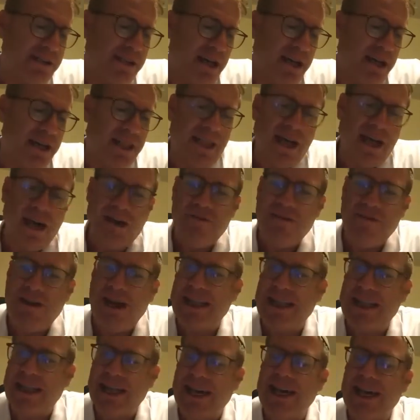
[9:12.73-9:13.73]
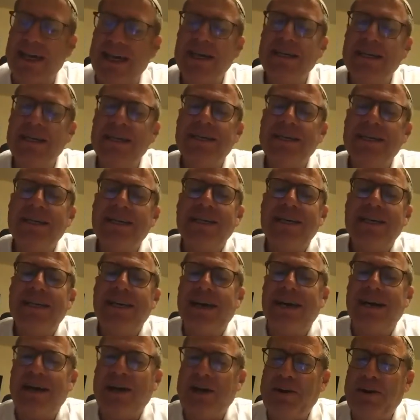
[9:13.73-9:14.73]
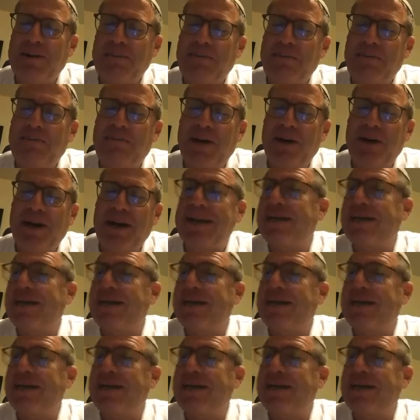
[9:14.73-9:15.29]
that I ran there. But